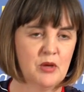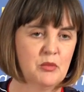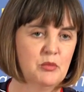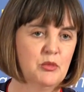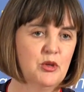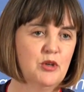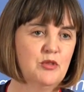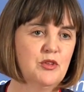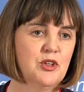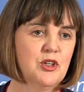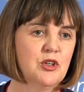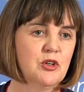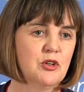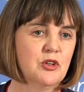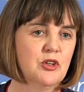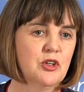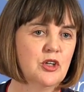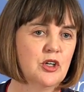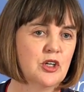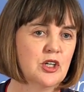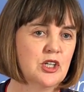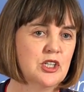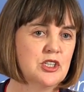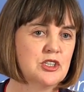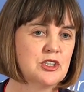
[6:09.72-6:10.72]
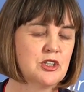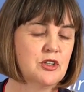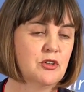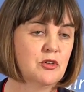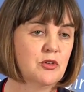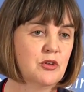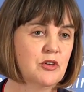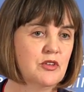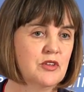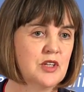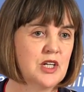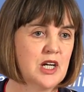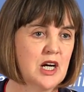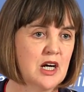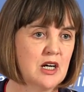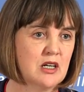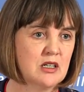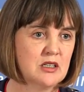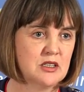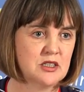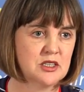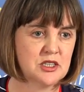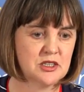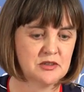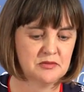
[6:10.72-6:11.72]
Moving on now to Northern
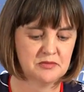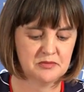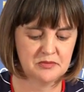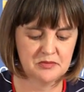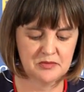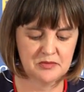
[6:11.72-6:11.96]
Ireland.